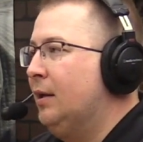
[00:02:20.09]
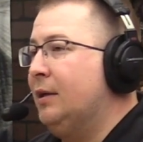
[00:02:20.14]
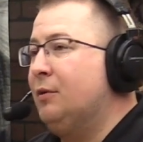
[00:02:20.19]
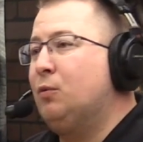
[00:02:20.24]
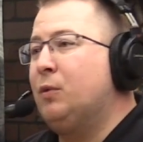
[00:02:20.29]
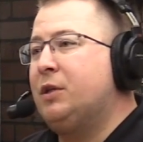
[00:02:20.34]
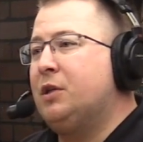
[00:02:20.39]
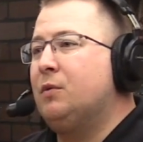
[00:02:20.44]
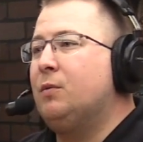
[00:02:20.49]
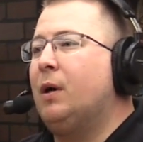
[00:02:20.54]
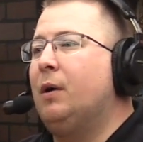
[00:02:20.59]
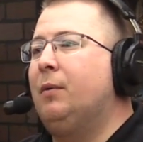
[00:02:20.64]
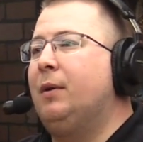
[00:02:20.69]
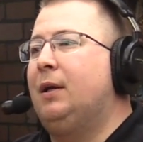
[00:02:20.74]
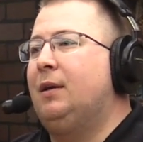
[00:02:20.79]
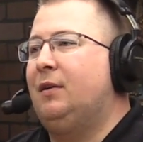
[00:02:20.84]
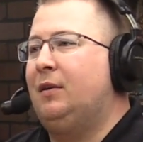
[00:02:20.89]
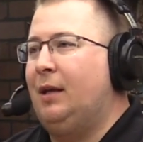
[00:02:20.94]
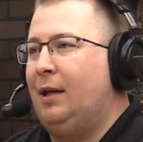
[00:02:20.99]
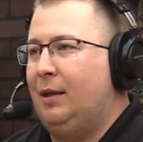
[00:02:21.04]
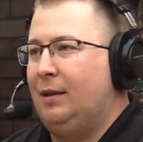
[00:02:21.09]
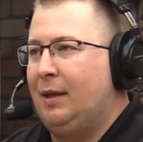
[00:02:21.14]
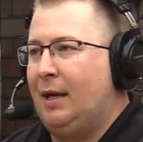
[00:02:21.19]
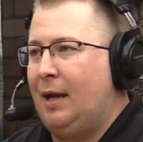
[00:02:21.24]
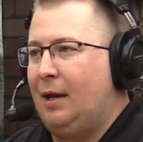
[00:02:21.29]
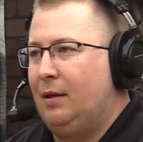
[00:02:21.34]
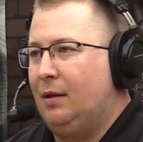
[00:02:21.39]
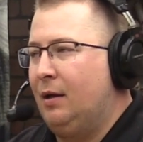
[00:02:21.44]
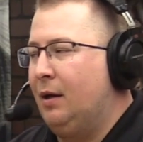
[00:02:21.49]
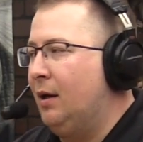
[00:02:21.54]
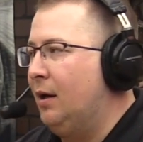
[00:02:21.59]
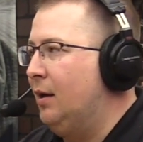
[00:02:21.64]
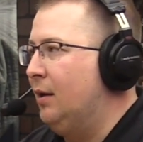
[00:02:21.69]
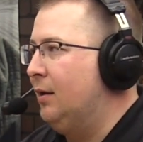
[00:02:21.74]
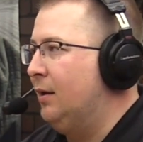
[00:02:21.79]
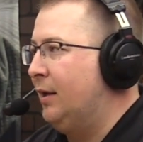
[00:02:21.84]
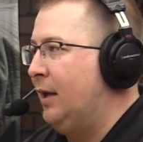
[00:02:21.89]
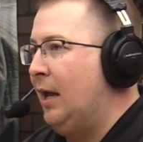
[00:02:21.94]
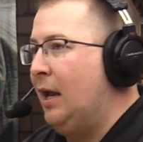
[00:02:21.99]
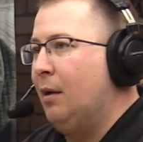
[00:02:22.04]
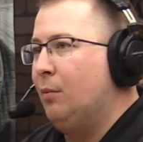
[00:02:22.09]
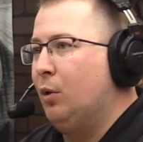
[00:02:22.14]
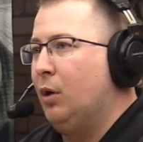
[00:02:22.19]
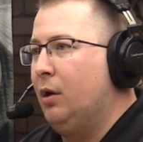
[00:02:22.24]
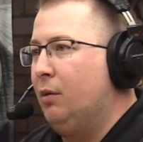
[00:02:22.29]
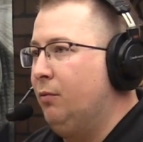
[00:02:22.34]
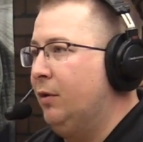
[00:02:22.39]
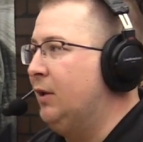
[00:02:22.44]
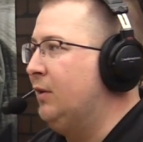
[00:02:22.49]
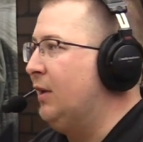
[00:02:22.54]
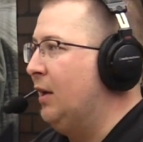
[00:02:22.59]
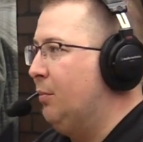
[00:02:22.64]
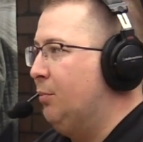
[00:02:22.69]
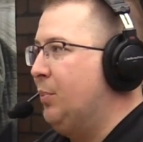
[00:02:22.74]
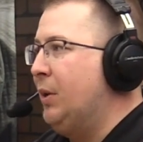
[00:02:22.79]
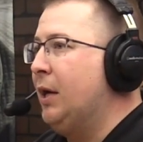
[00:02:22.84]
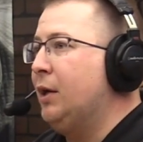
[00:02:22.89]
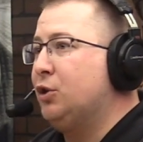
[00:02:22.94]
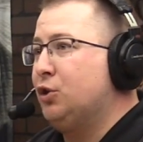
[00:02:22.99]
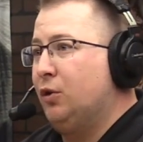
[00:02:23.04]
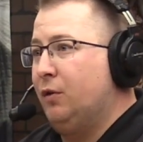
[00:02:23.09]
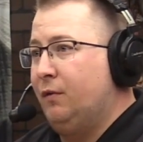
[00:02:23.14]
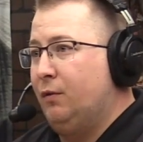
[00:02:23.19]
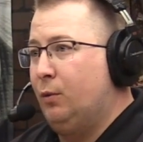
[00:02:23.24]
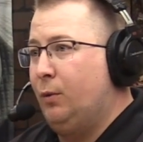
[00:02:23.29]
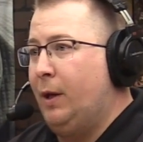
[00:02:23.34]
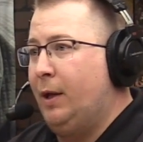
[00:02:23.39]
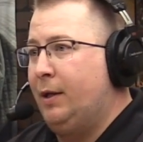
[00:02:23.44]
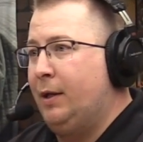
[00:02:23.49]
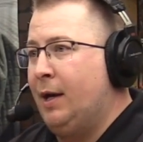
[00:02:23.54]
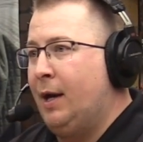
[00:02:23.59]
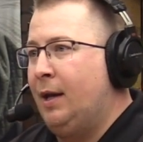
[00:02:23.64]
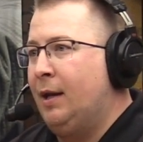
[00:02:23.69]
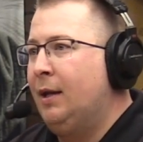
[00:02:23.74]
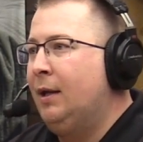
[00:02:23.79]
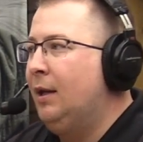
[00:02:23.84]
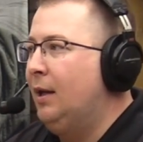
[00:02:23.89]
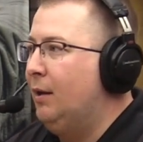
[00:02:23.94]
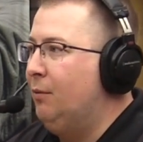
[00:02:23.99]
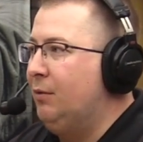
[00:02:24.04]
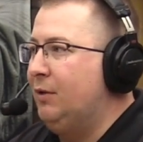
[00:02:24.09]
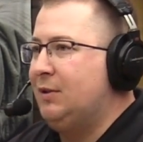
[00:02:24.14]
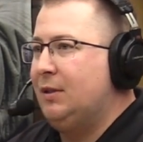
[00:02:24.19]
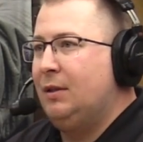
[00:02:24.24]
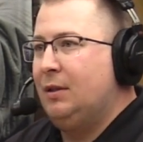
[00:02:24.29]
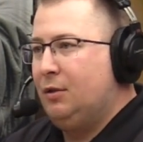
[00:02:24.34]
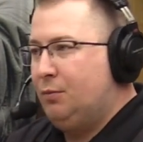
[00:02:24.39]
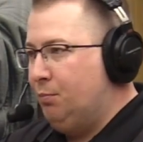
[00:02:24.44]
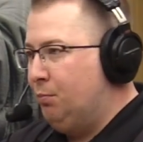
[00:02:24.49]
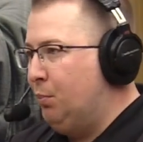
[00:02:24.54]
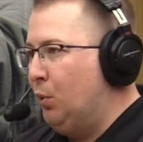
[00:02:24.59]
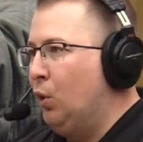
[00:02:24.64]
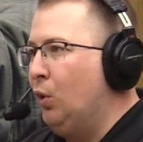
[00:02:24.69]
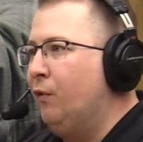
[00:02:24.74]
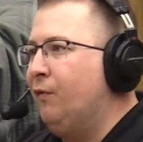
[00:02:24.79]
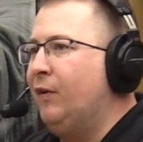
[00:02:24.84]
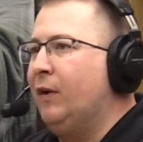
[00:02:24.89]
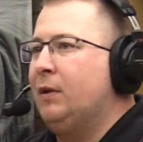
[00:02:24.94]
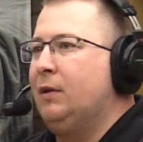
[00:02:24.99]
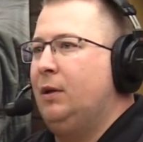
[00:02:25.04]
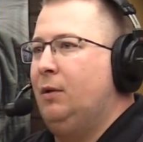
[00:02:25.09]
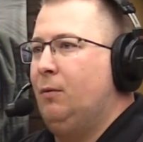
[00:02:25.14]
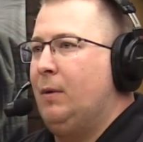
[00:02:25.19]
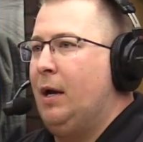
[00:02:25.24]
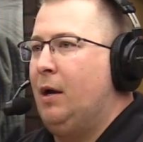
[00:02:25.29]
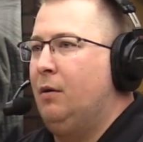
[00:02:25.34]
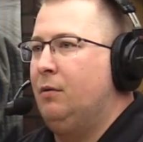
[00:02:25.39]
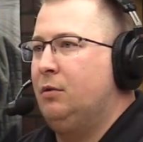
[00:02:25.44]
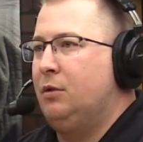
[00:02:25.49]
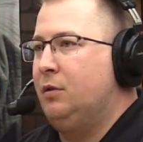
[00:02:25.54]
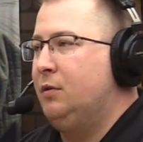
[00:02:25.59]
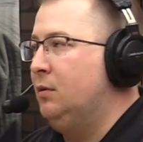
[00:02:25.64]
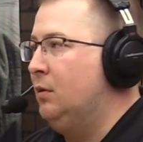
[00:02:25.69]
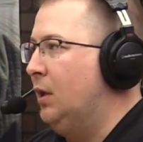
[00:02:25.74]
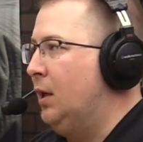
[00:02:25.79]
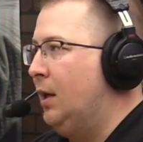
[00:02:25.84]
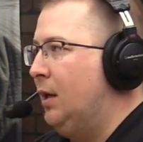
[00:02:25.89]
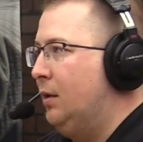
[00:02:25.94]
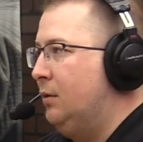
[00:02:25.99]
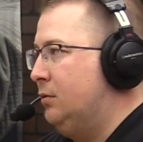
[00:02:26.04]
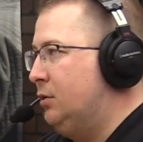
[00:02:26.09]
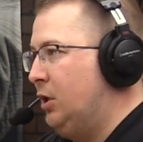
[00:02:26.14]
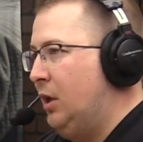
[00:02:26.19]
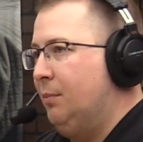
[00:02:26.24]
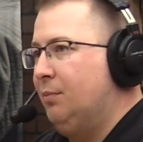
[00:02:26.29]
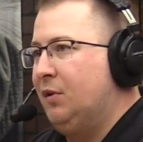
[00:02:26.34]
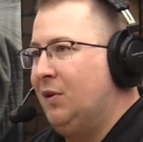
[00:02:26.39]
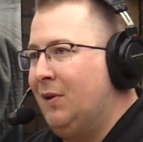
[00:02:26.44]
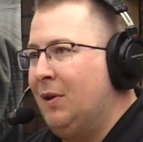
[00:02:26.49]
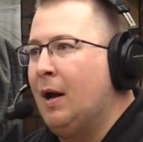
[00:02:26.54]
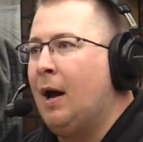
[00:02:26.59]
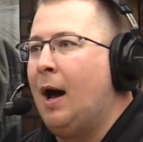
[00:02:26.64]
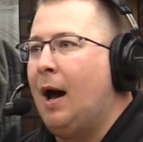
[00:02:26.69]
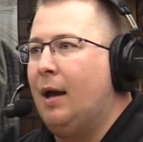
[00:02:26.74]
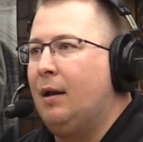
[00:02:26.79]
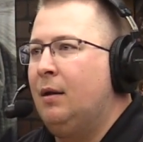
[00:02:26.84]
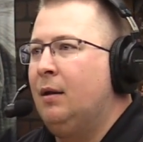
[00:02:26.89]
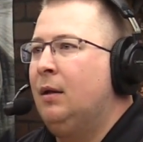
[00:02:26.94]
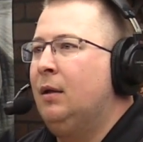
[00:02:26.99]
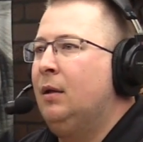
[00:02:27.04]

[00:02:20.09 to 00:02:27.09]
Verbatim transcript: that, which is why we can take that, uh, a camera, and we can take a picture of a red dot, and we see this perfectly round uh, shaped dot.